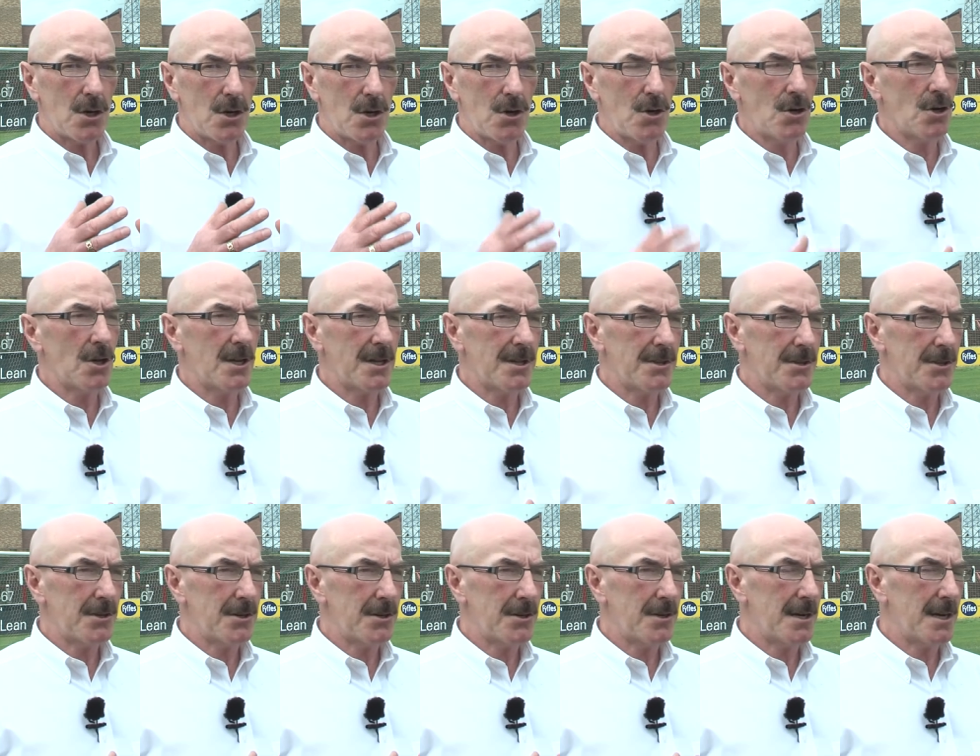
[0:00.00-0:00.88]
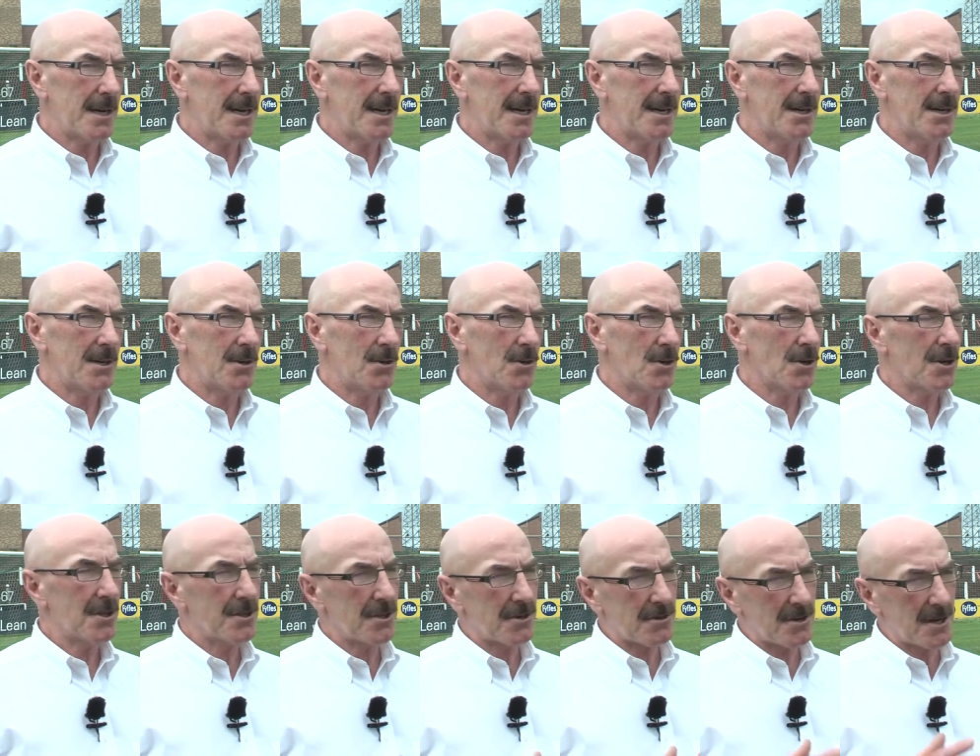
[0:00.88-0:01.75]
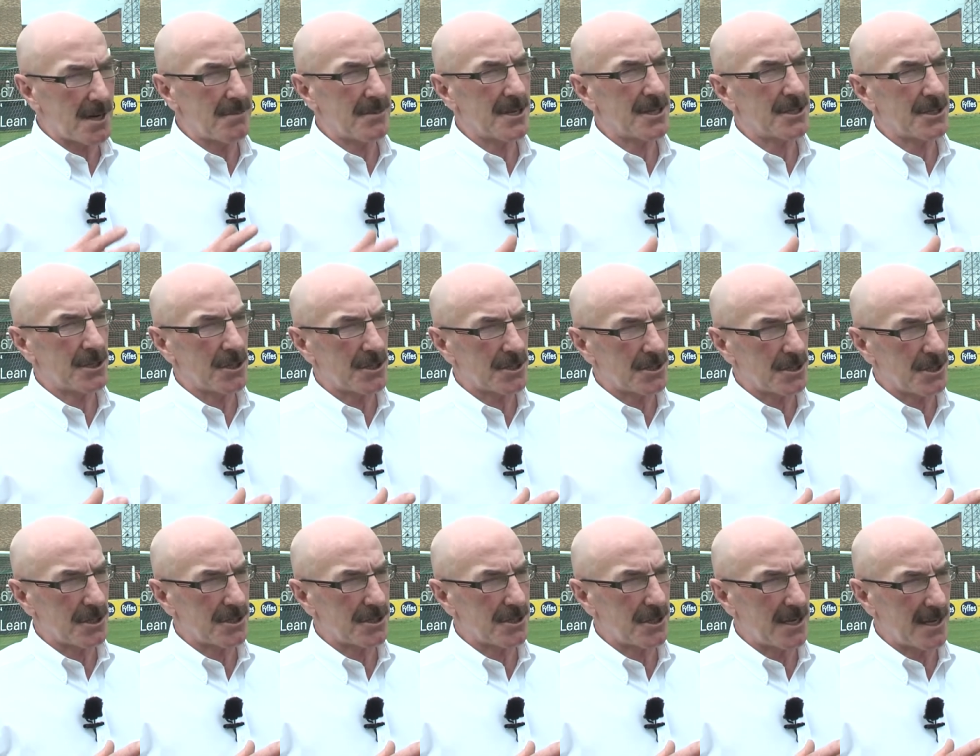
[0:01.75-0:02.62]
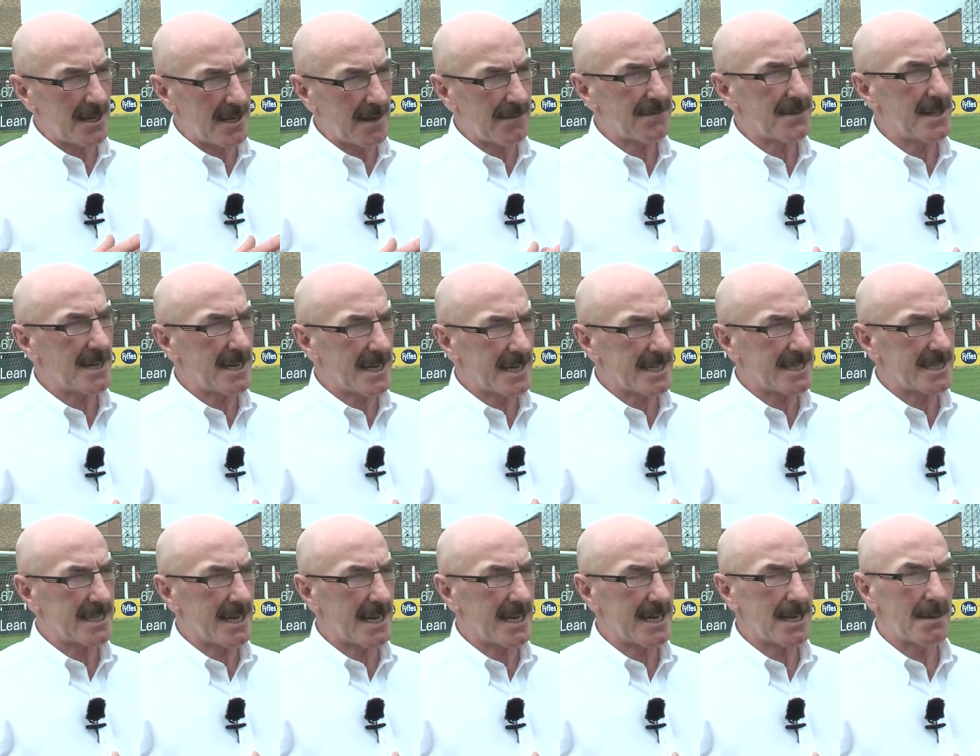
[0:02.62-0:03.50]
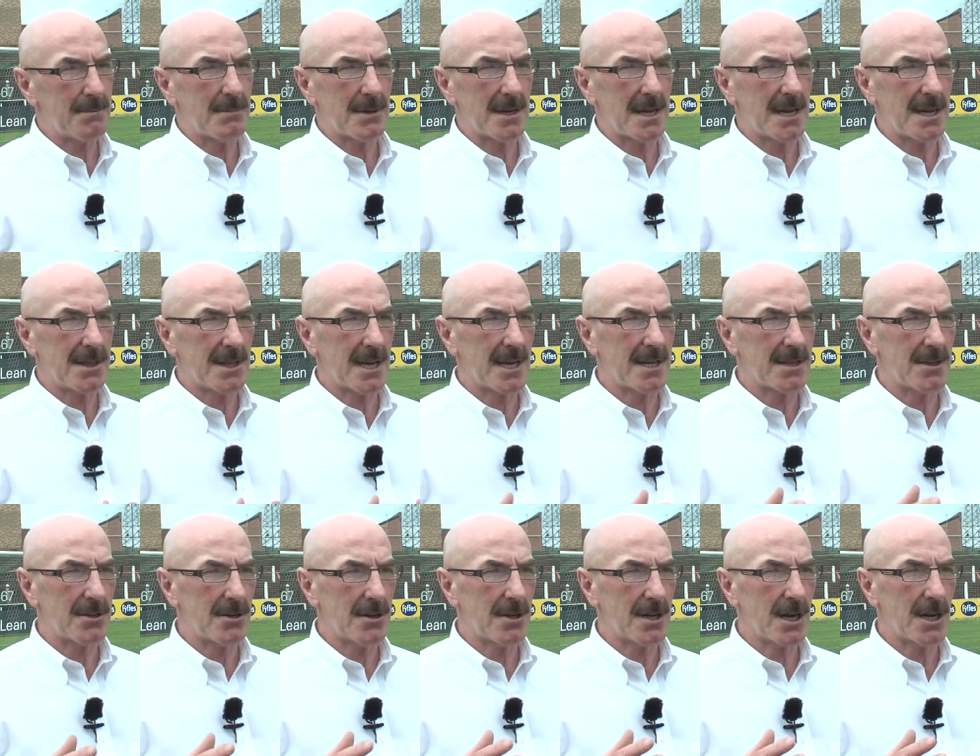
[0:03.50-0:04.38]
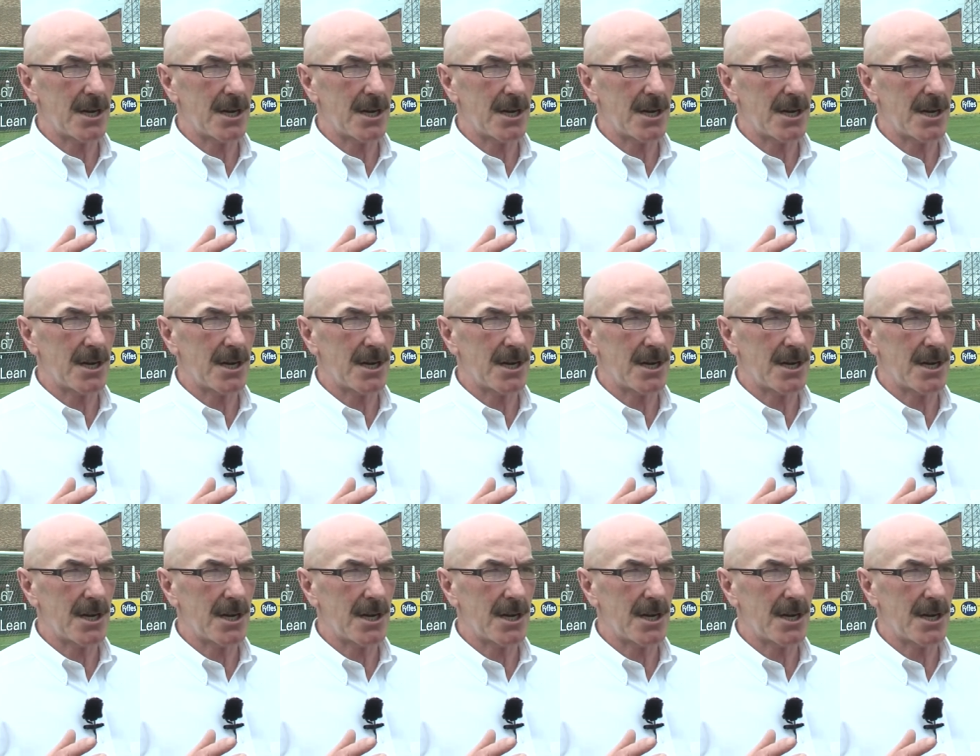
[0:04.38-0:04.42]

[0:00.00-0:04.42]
all in their uh, uh, all in their armory to, to, to lift the league title, but I think they're